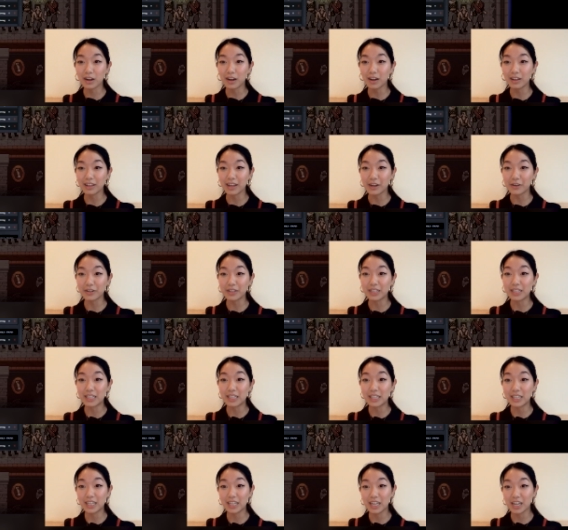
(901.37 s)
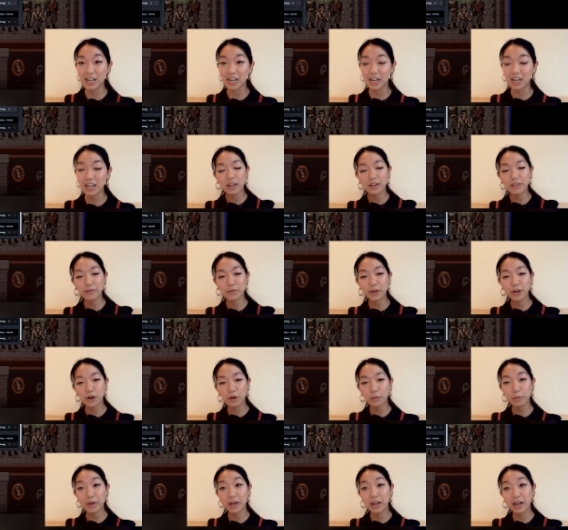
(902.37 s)
call out here, if we
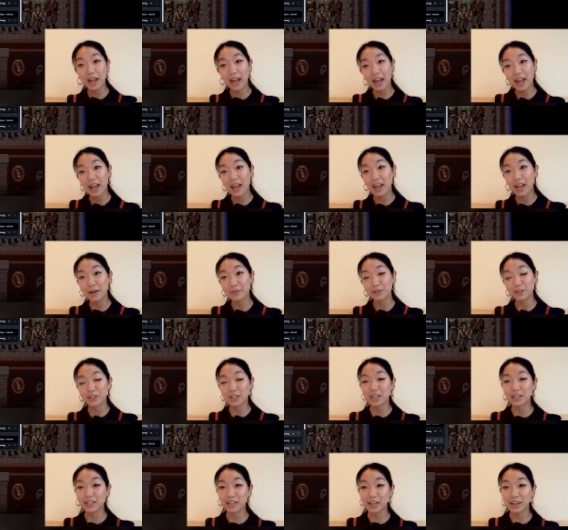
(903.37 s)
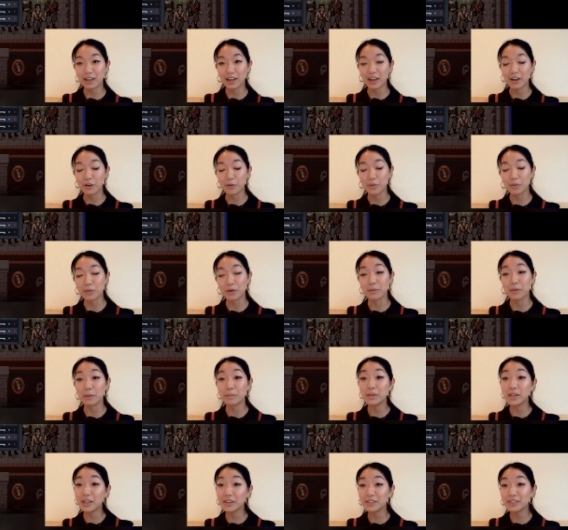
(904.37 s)
open I'm just going to click and open one of my
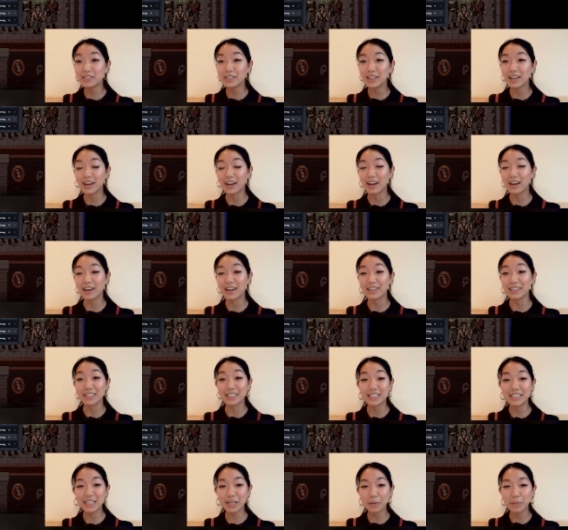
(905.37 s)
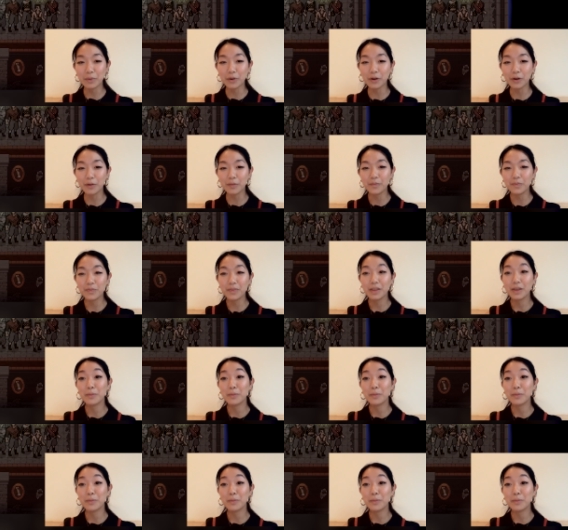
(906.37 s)
players as an example,